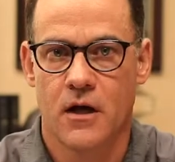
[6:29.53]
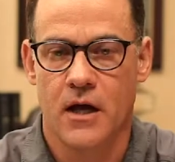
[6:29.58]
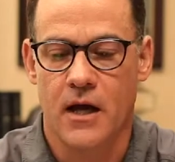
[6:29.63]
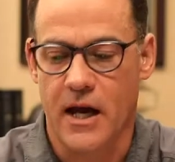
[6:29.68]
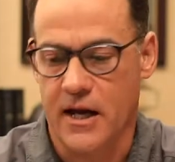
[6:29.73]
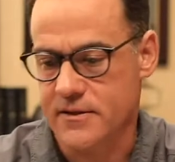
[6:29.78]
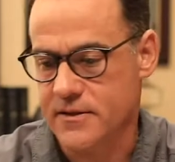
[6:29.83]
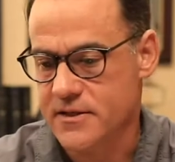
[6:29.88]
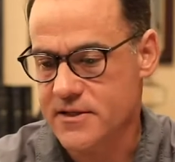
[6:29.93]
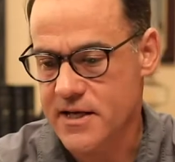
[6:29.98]

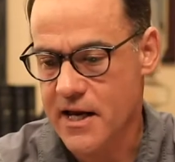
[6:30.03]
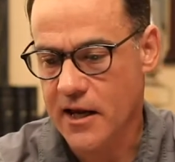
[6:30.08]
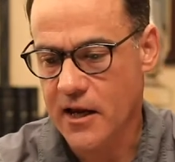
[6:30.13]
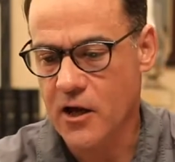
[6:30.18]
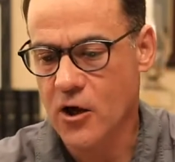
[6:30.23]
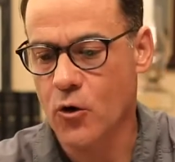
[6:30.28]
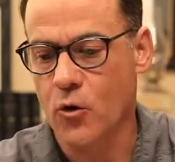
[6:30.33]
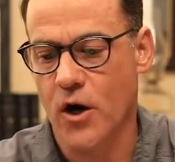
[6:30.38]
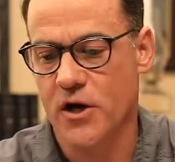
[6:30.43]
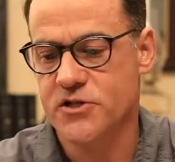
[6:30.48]
And the
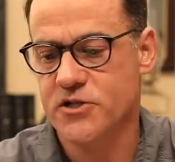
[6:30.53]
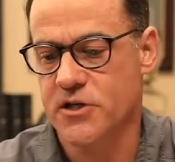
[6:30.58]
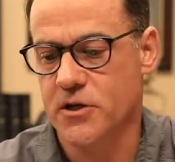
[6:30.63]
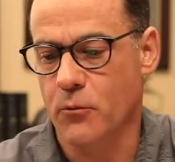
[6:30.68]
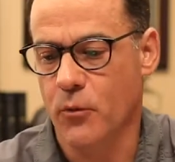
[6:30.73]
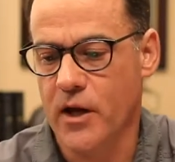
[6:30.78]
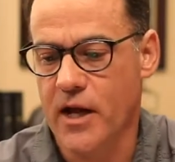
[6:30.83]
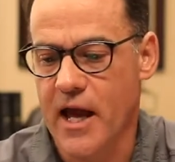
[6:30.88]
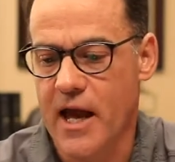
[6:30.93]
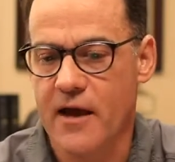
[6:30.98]
second question
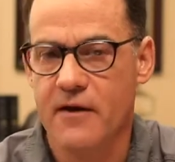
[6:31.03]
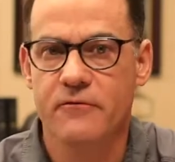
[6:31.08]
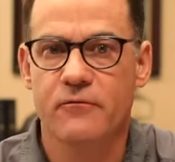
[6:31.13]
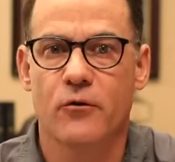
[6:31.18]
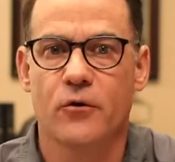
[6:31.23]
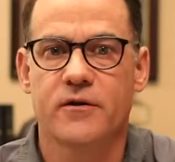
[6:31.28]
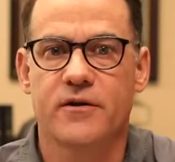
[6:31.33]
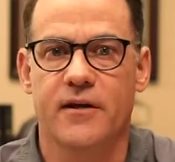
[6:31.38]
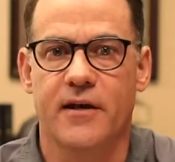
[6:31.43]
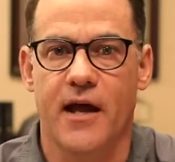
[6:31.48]
we have
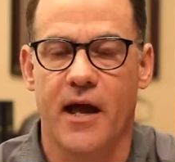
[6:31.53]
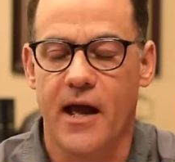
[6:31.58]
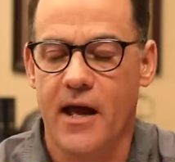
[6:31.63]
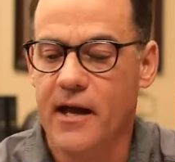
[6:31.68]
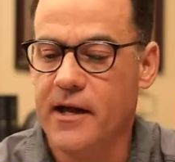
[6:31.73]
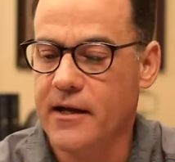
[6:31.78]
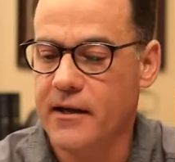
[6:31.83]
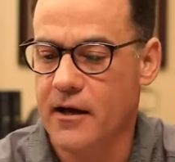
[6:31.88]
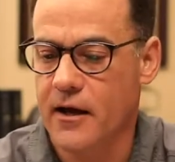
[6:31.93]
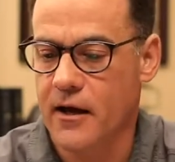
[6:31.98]
for
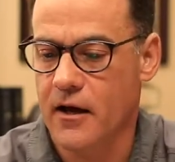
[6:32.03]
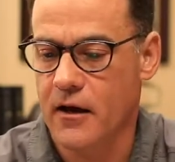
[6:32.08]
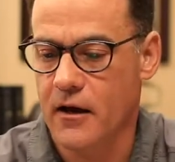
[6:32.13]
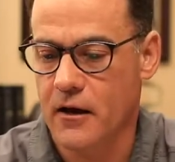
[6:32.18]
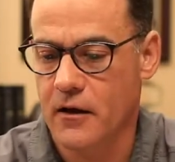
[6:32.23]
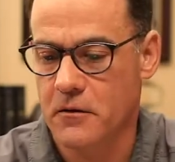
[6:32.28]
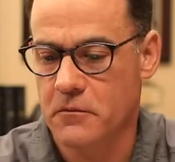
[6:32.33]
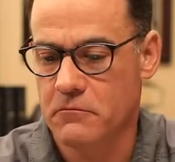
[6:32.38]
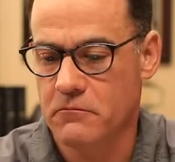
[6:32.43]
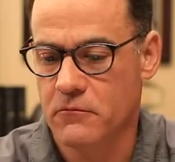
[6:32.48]
today
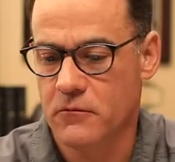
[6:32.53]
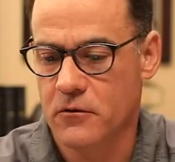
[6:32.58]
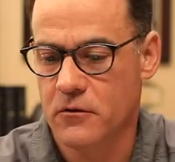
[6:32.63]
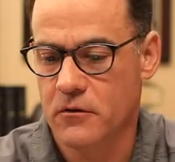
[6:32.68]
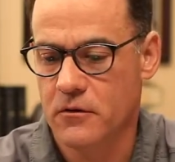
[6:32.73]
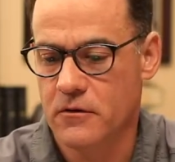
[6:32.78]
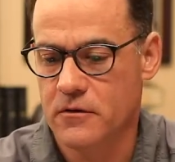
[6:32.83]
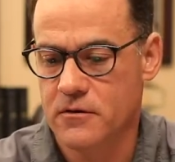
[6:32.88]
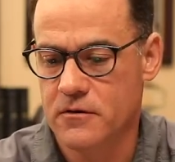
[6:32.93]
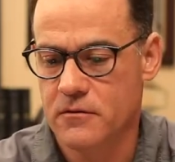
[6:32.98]
uh,
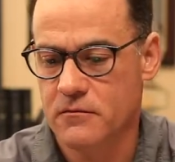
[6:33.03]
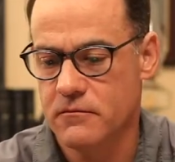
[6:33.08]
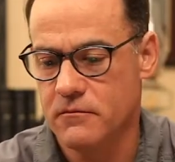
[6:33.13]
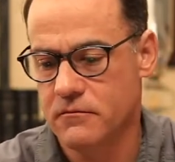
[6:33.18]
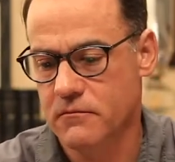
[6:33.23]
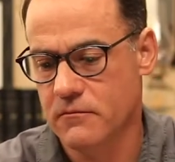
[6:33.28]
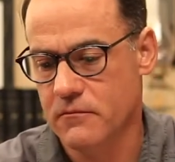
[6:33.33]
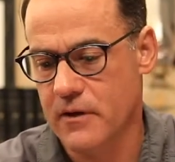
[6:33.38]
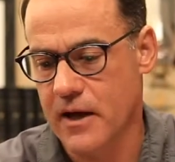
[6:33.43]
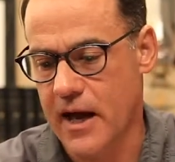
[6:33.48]

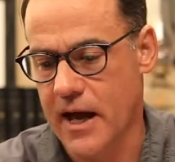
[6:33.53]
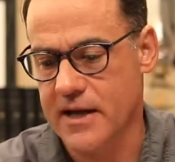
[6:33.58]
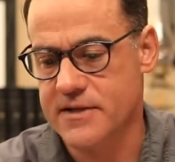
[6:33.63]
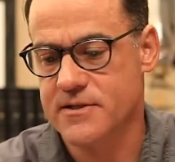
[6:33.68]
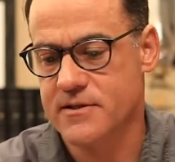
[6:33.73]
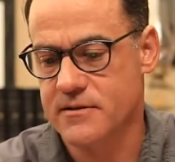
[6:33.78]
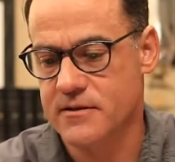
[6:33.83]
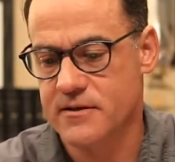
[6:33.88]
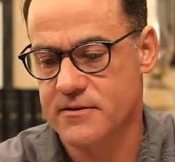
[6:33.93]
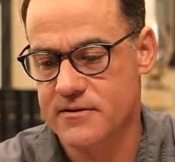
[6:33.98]

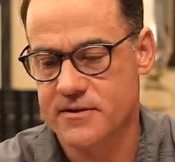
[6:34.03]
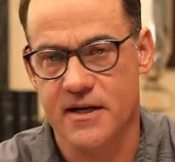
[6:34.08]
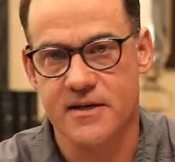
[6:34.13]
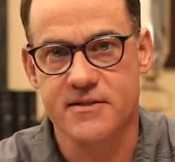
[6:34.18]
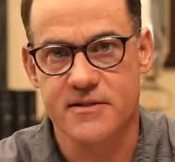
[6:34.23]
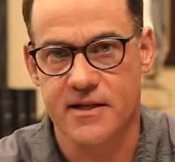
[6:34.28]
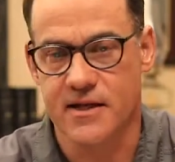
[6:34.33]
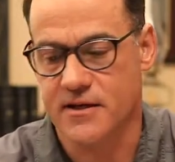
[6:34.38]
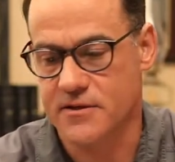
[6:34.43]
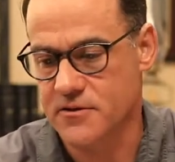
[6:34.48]
asks, says
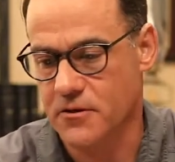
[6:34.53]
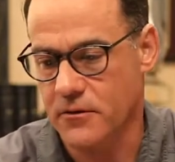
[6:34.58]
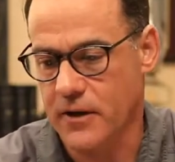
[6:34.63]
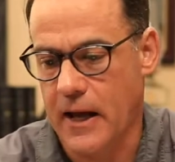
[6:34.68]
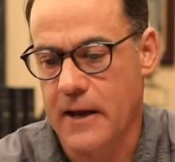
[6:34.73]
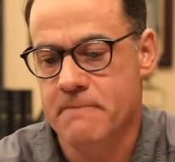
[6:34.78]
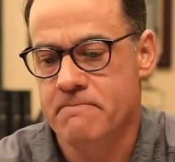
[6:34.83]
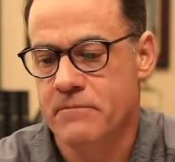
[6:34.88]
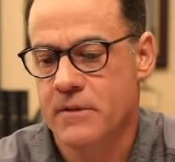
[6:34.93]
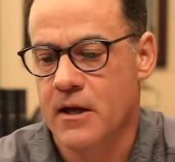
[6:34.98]
this,
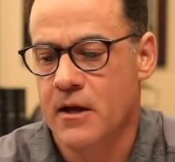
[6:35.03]
okay?